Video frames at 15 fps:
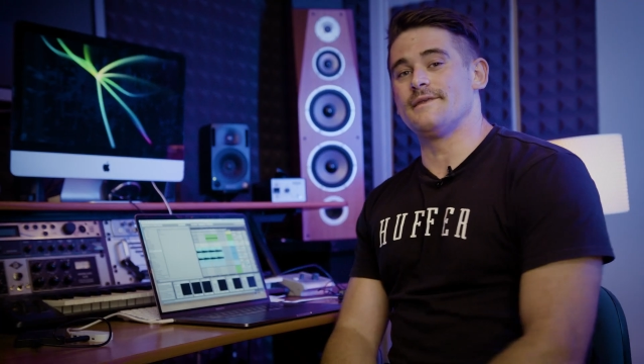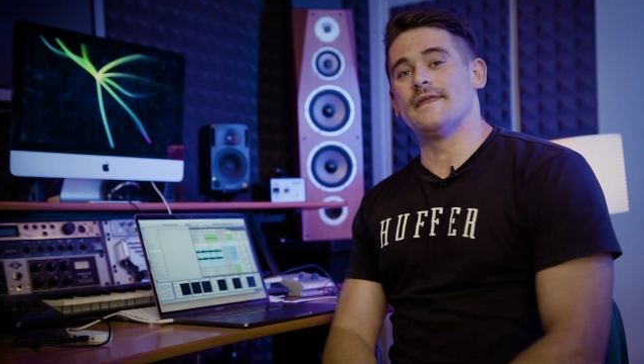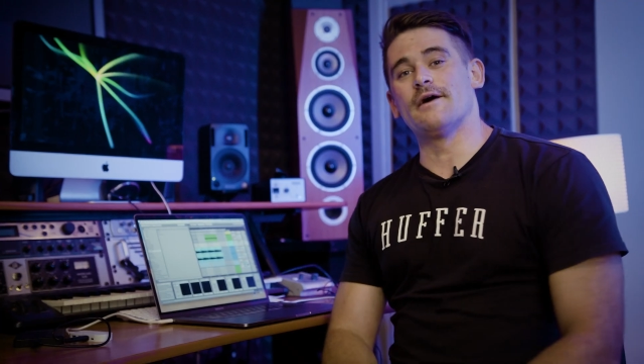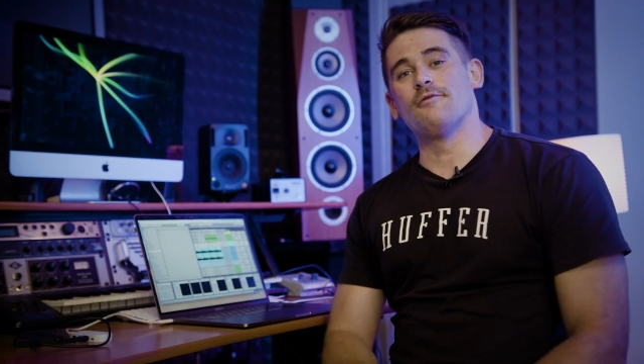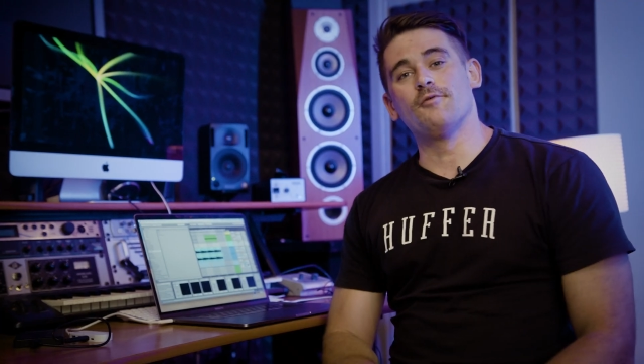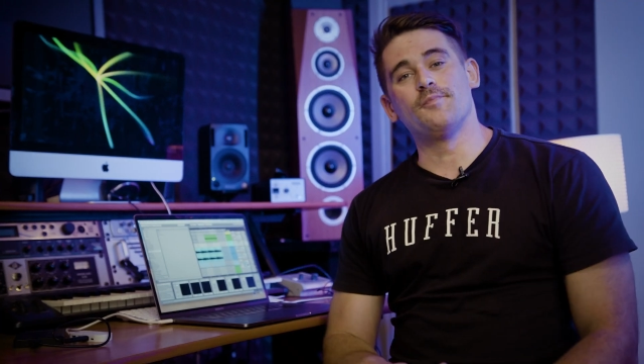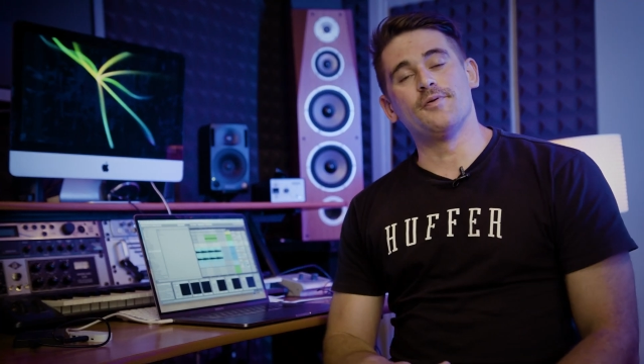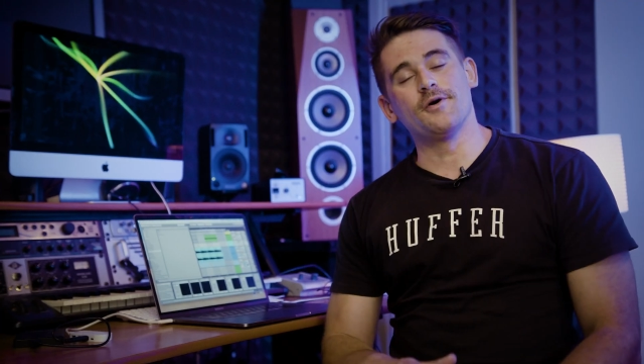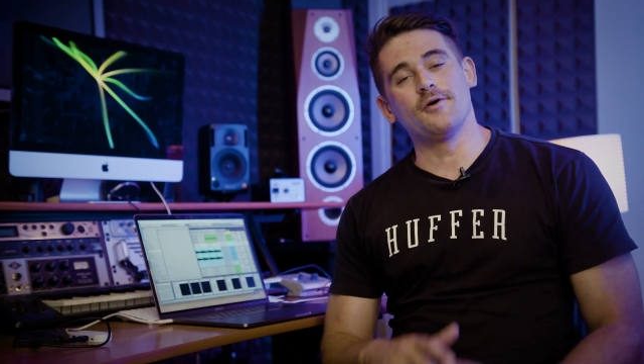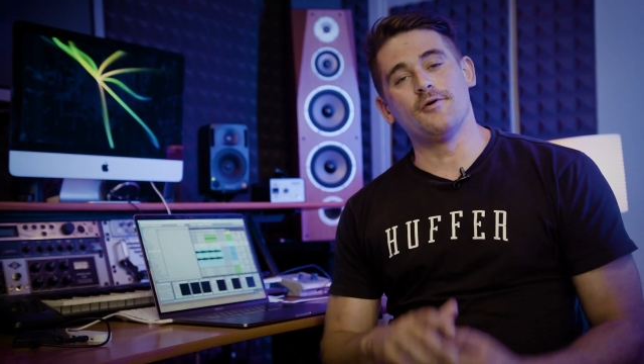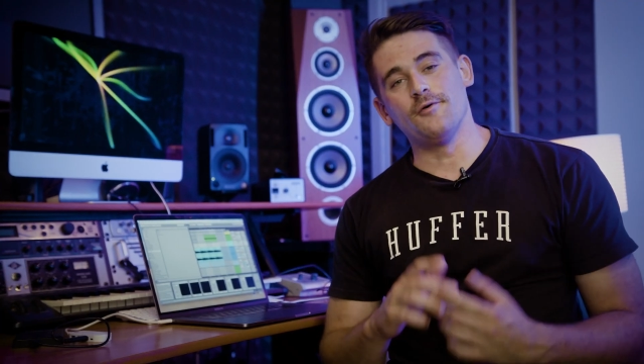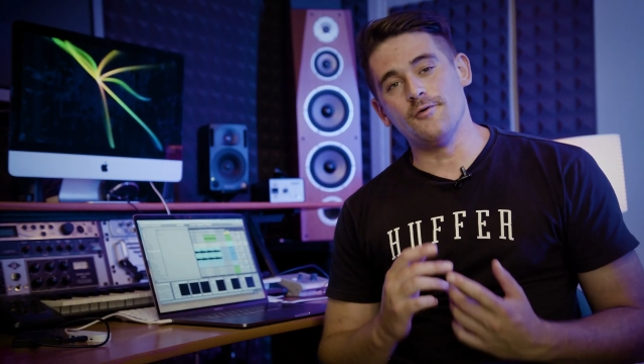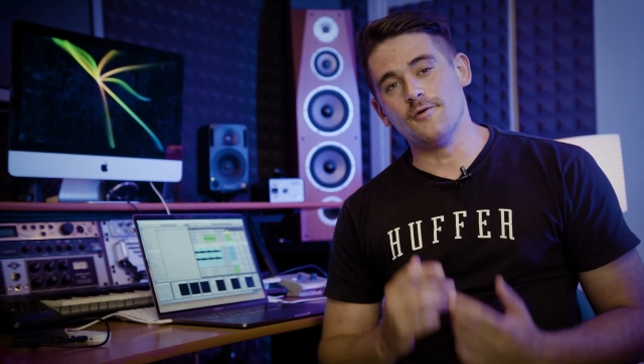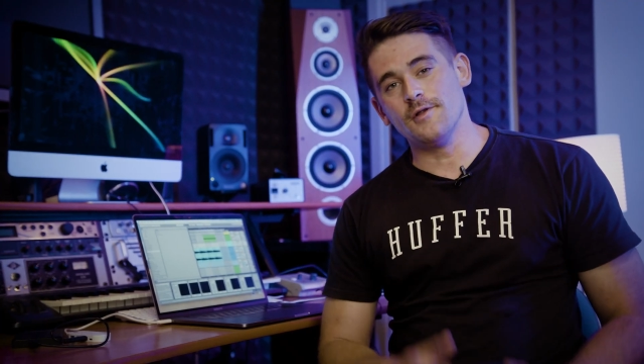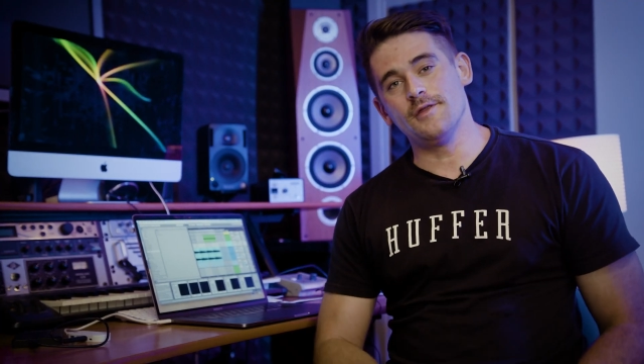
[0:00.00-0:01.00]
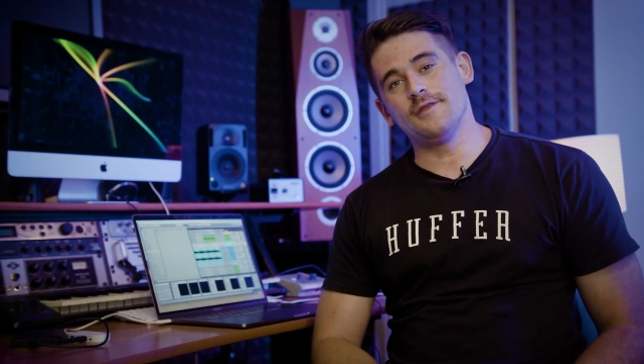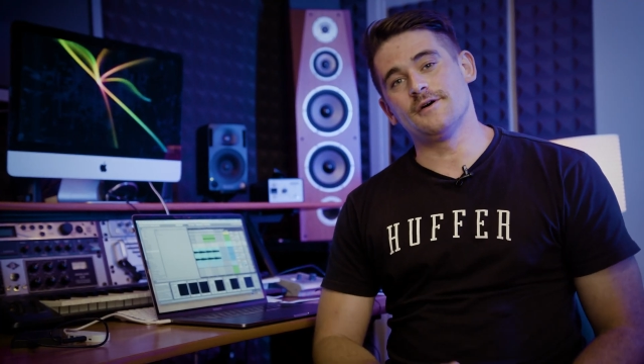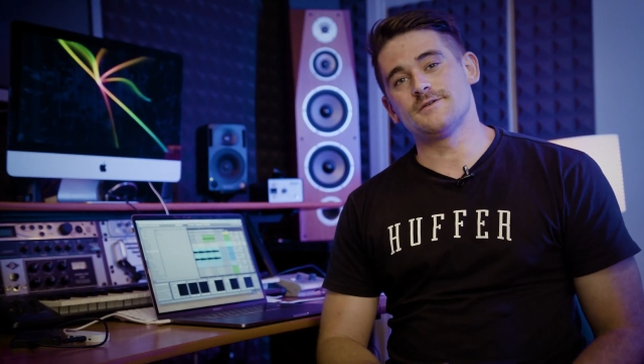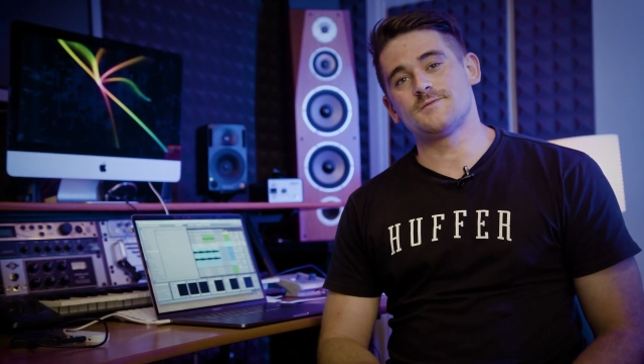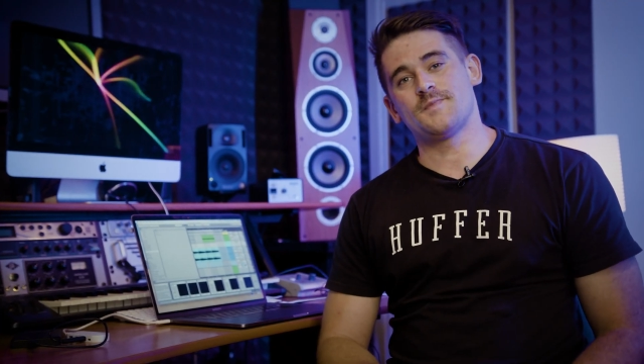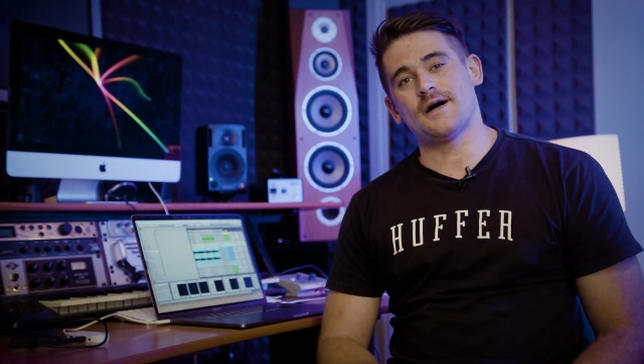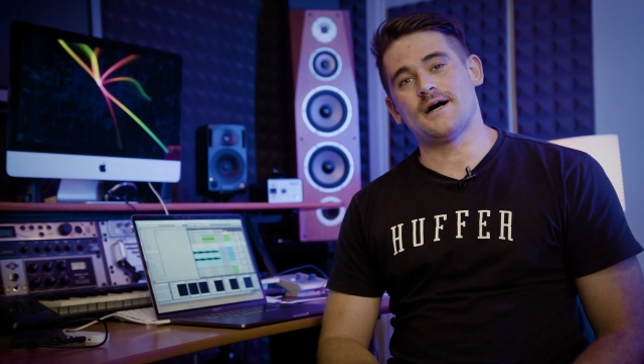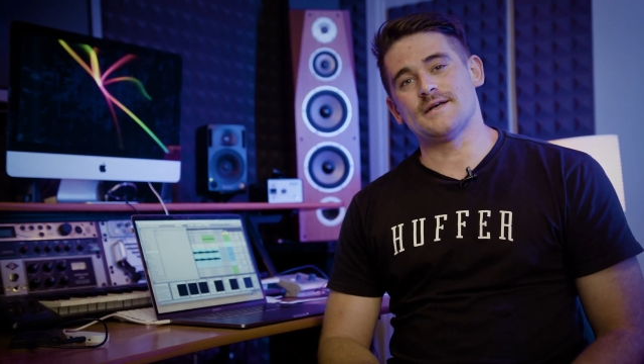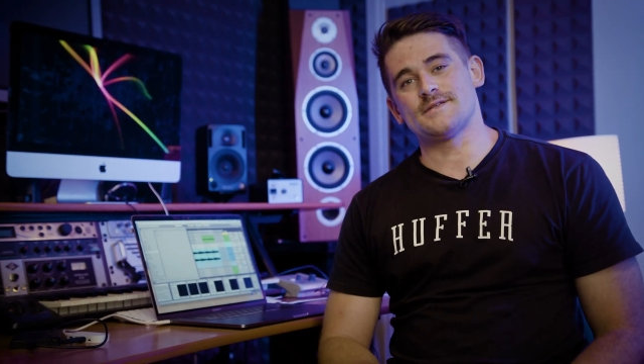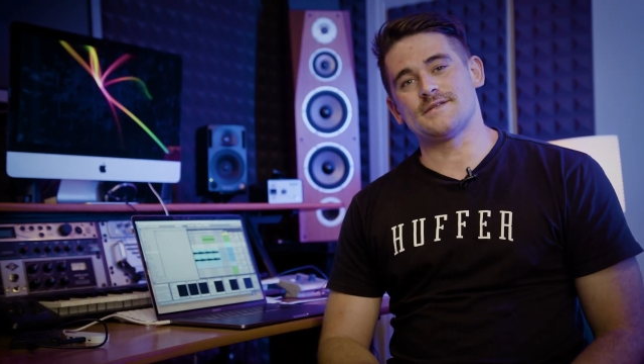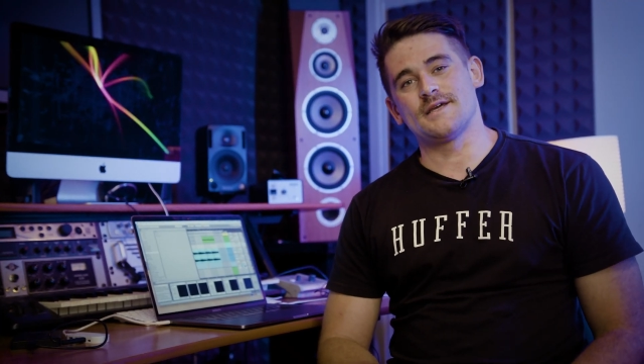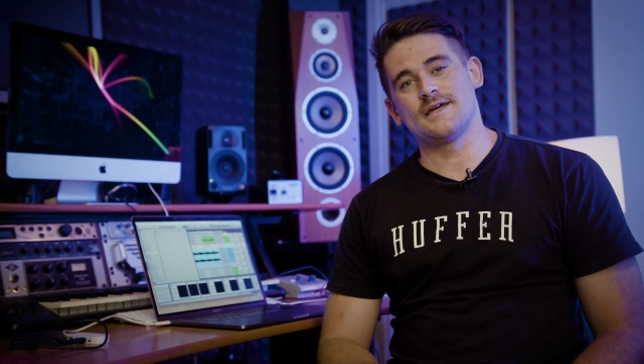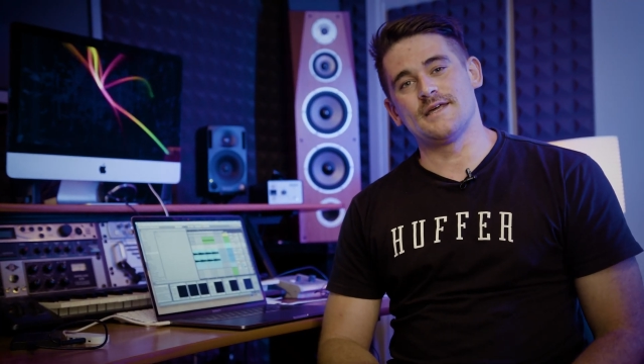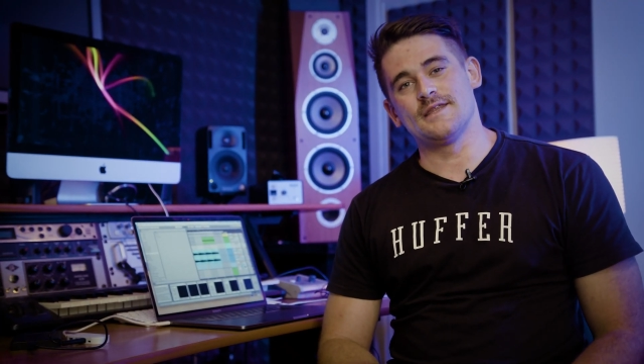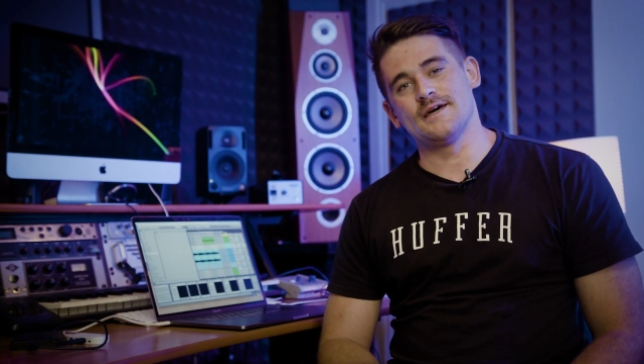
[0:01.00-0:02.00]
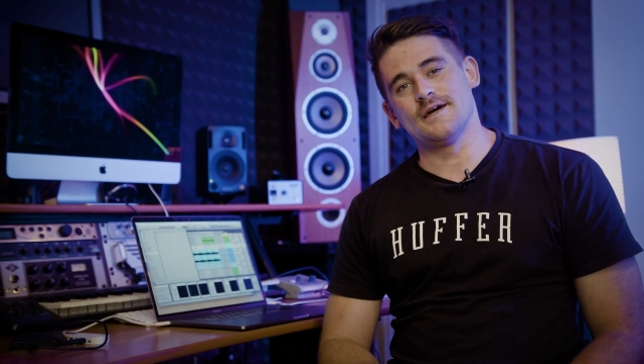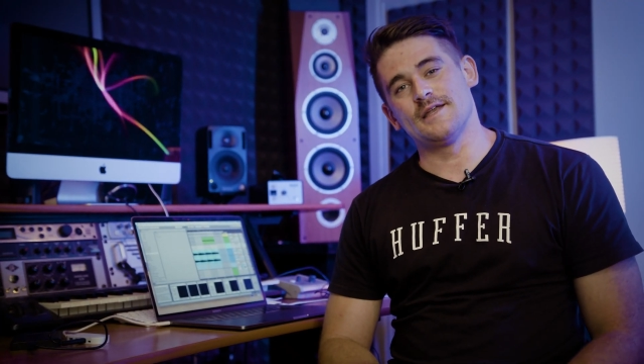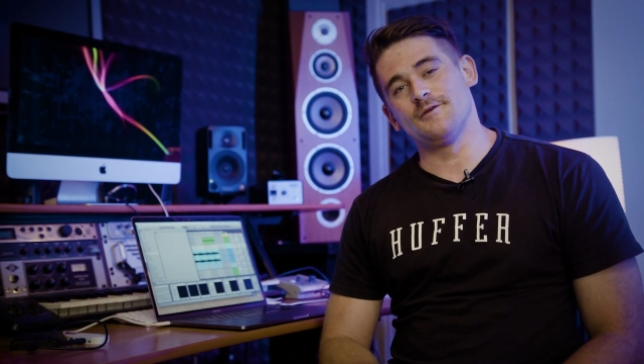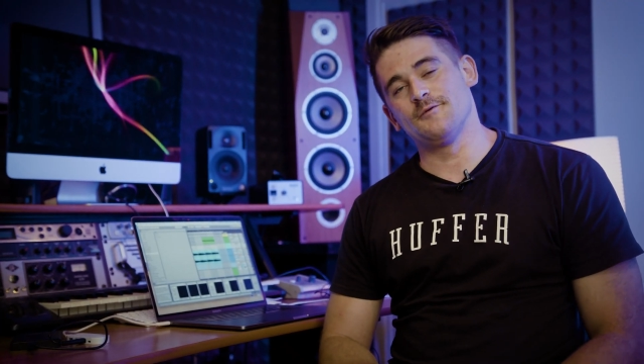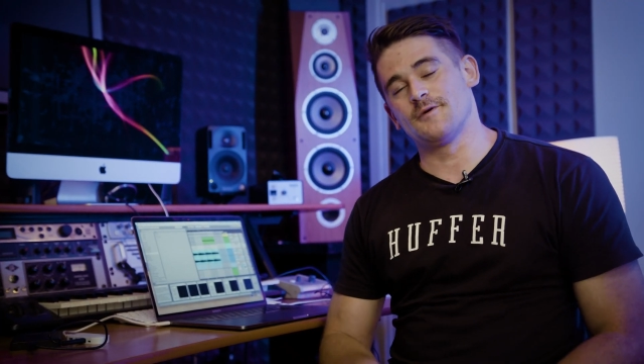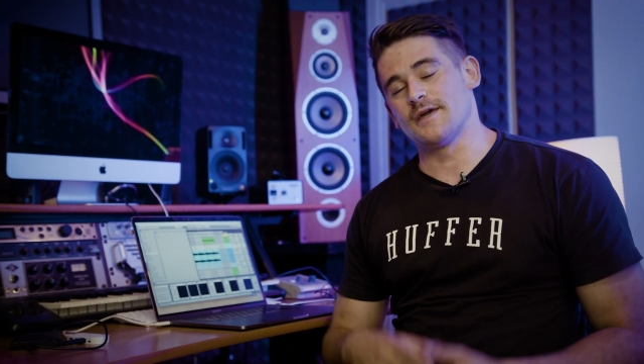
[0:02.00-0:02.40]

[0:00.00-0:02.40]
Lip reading: now we'll put all of those parts together and you'll